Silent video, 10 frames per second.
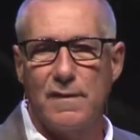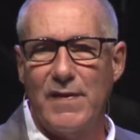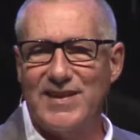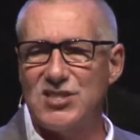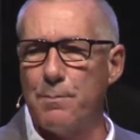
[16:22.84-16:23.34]

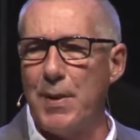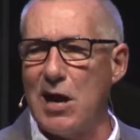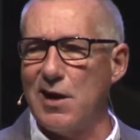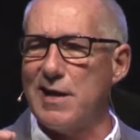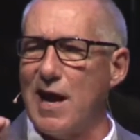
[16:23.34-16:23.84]
That's the
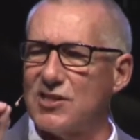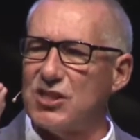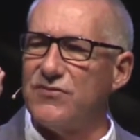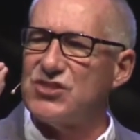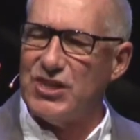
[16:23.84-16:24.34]
paradox
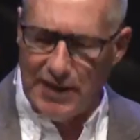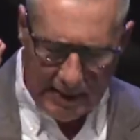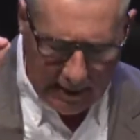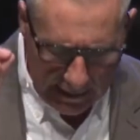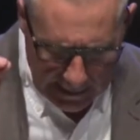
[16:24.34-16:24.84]
of
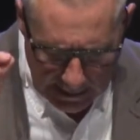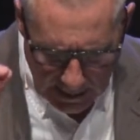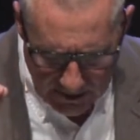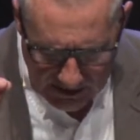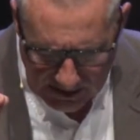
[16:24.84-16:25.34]
sin in and
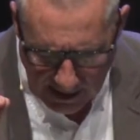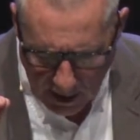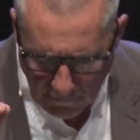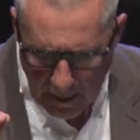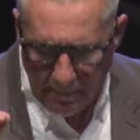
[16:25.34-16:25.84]
of
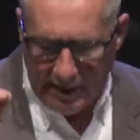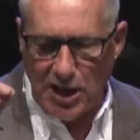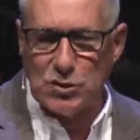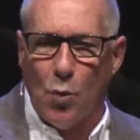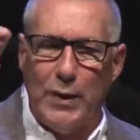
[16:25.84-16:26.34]
itself
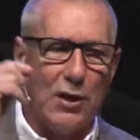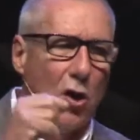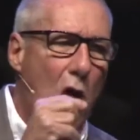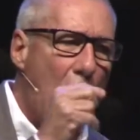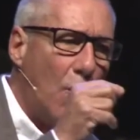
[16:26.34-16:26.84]
because we are
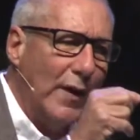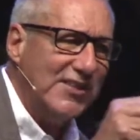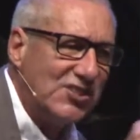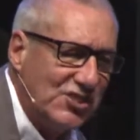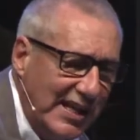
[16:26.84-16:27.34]
always
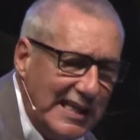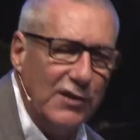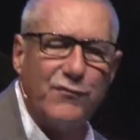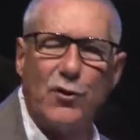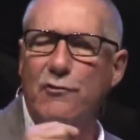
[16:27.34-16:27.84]
seeking
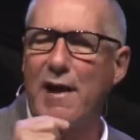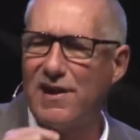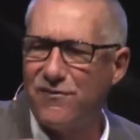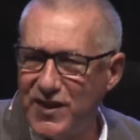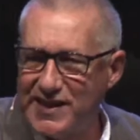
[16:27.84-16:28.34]
for
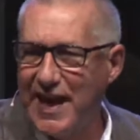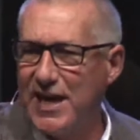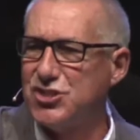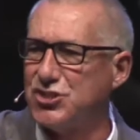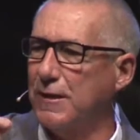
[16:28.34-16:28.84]

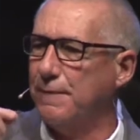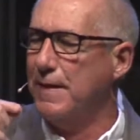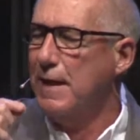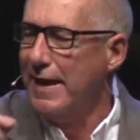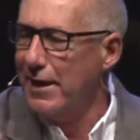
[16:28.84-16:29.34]
gratification
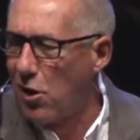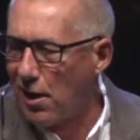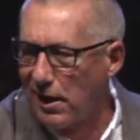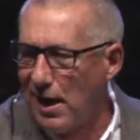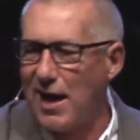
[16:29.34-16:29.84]
in our
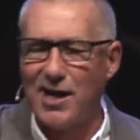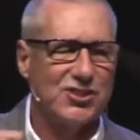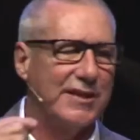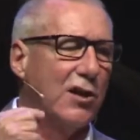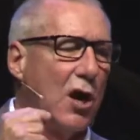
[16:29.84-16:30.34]

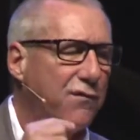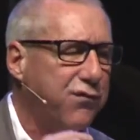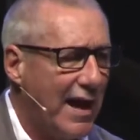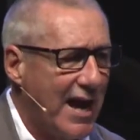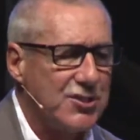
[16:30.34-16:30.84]
lust, in our
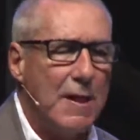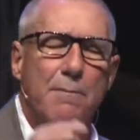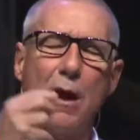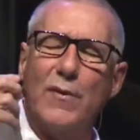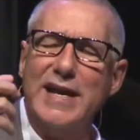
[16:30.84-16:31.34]
flesh,
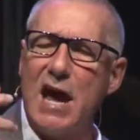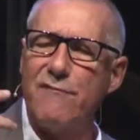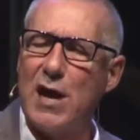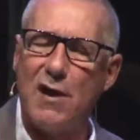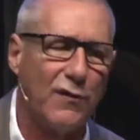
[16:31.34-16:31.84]
but we
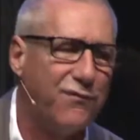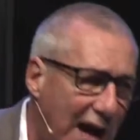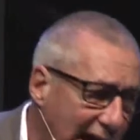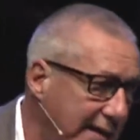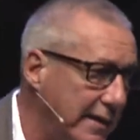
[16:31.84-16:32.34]
never ever
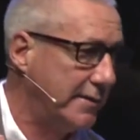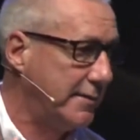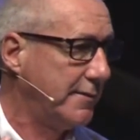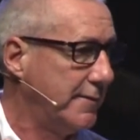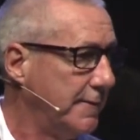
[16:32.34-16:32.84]
find
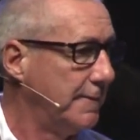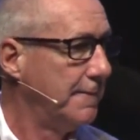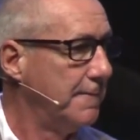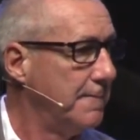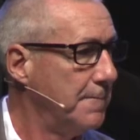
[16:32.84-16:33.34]
it.
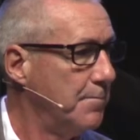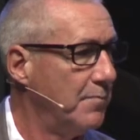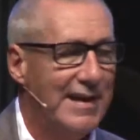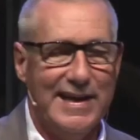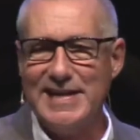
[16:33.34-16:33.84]

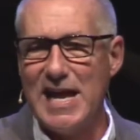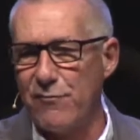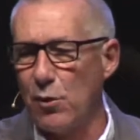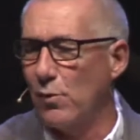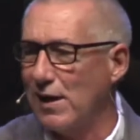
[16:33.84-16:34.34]
It
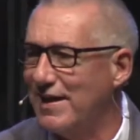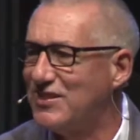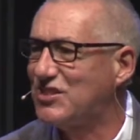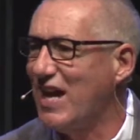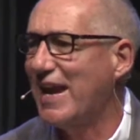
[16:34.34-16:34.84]
never really
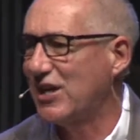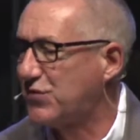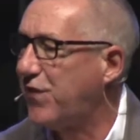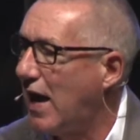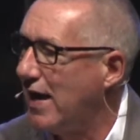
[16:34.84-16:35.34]

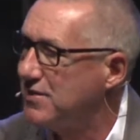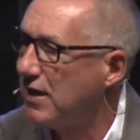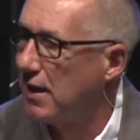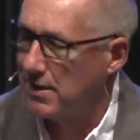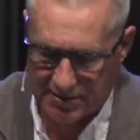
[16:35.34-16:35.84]
satisfies
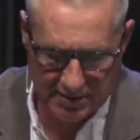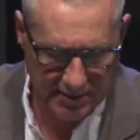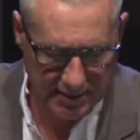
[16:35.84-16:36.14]
us.